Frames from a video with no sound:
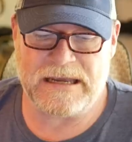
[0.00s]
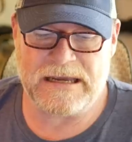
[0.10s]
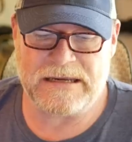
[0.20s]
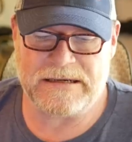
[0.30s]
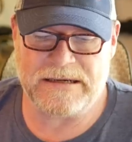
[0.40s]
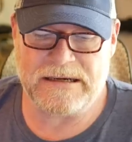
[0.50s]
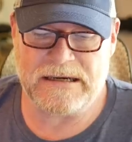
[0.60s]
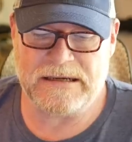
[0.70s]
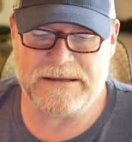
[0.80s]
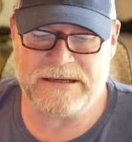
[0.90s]
and
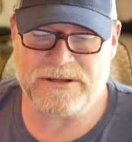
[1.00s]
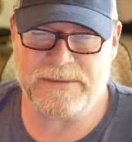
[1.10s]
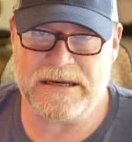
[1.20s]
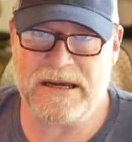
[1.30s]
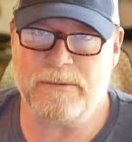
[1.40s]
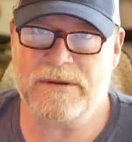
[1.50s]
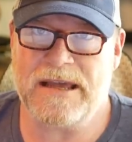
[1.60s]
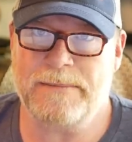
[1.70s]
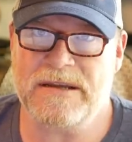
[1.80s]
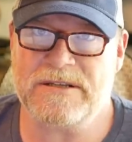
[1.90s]
uh, that should be it. With
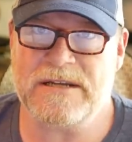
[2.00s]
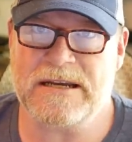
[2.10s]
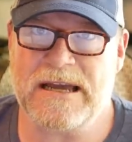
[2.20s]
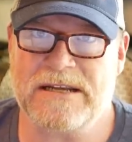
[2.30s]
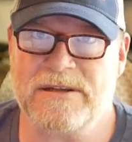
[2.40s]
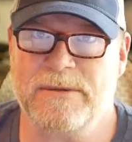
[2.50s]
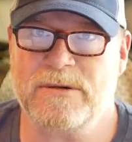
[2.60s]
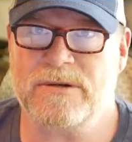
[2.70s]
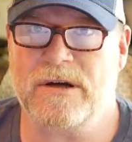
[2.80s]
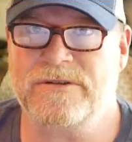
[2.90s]
that being said, guys, let me
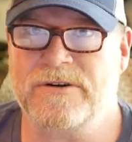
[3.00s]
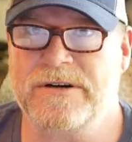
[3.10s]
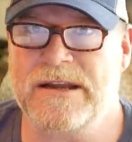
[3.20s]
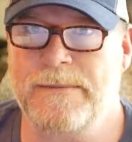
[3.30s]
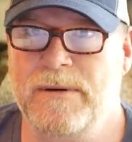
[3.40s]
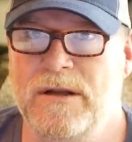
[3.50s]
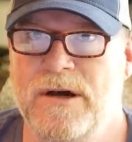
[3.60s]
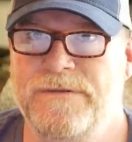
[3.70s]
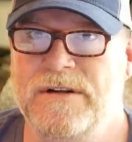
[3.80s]
know what your thoughts are down below.